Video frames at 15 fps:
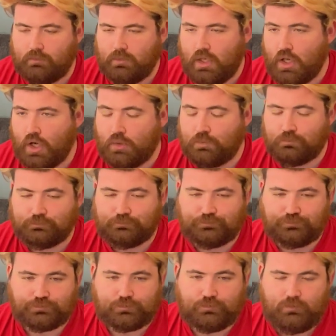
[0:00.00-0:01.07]
you know
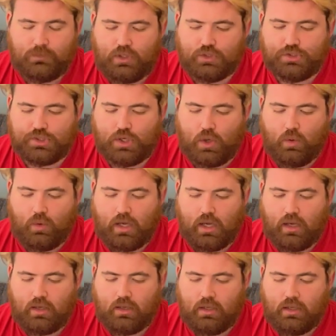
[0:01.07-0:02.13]
so,
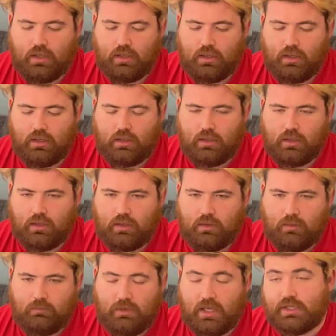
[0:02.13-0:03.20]
uh,
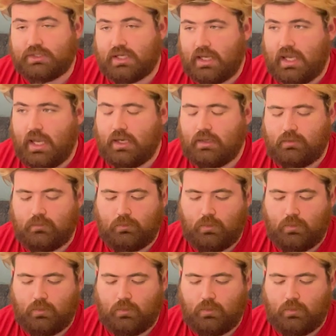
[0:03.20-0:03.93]
because I can.